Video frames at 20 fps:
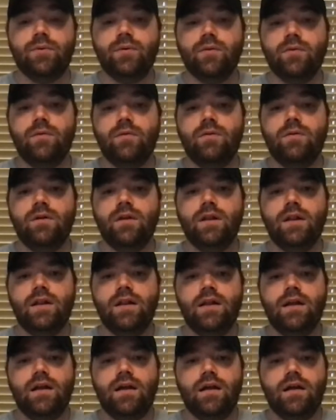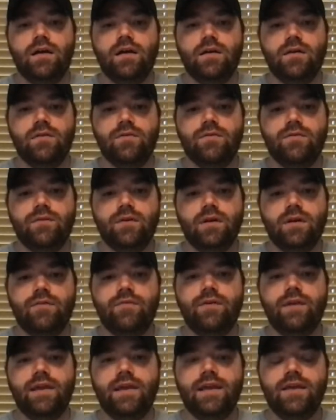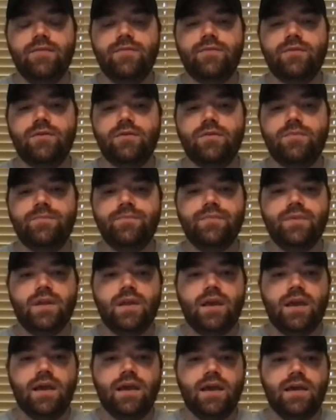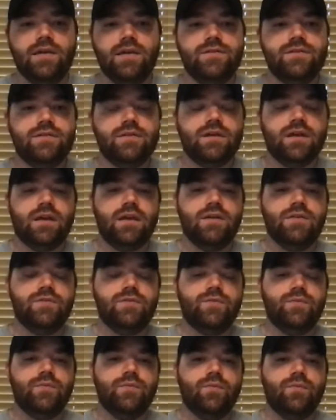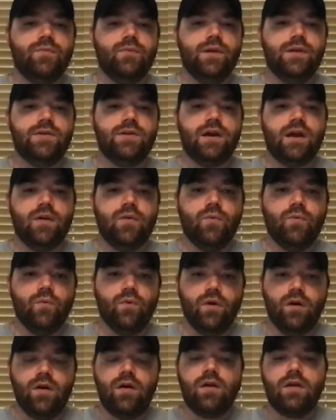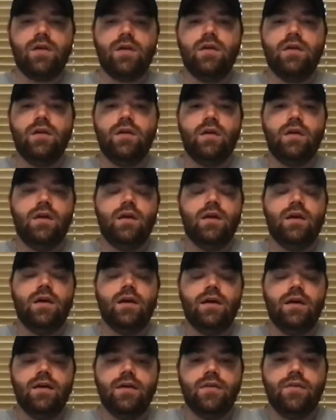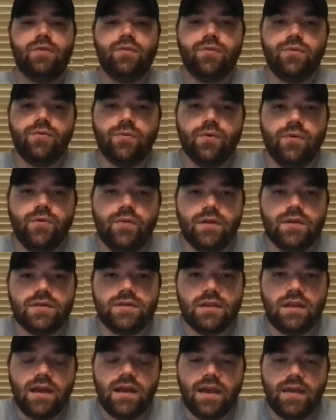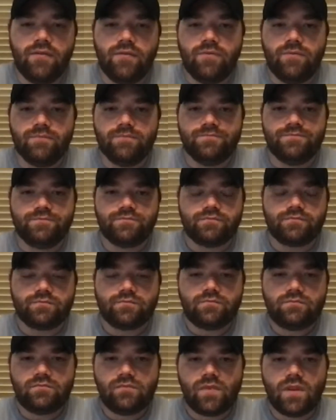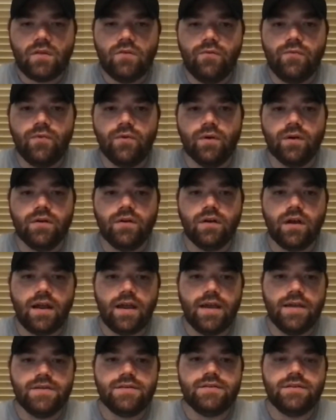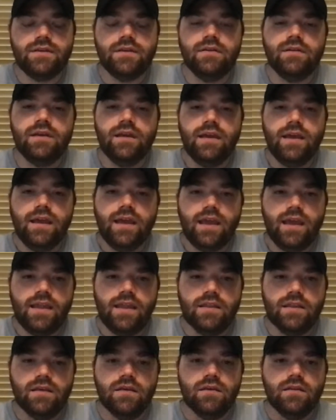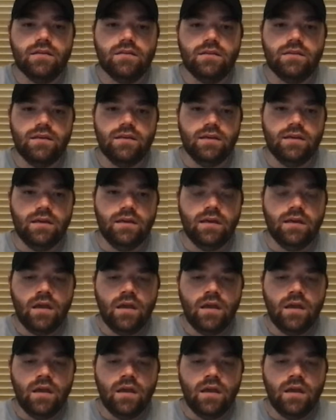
pull of evil as we try to walk through this life for Christ, and in the